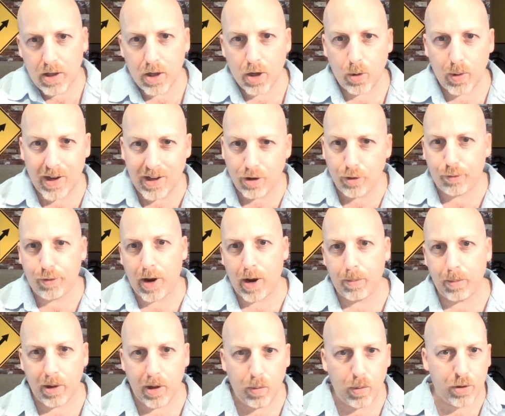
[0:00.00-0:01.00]
you know, in your
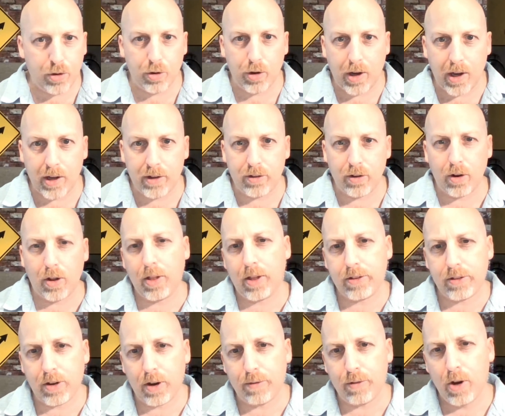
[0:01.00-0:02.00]
family with your kids and all
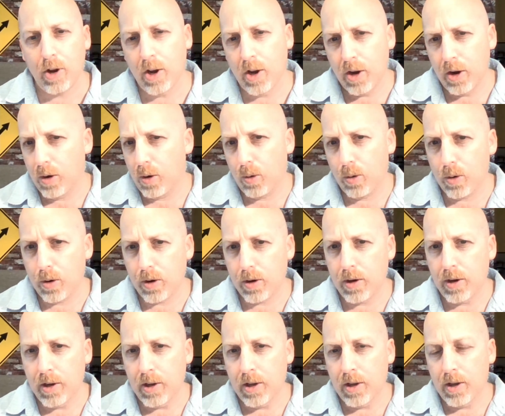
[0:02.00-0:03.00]
that stuff? Or
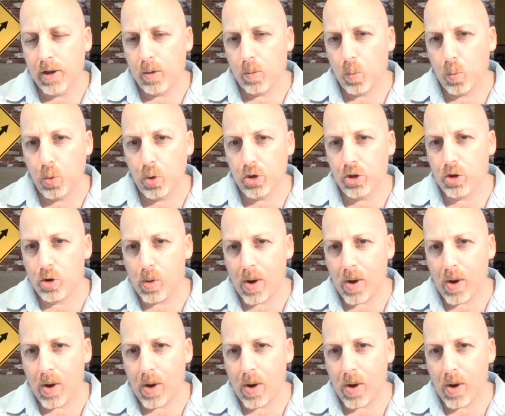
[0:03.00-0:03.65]
would you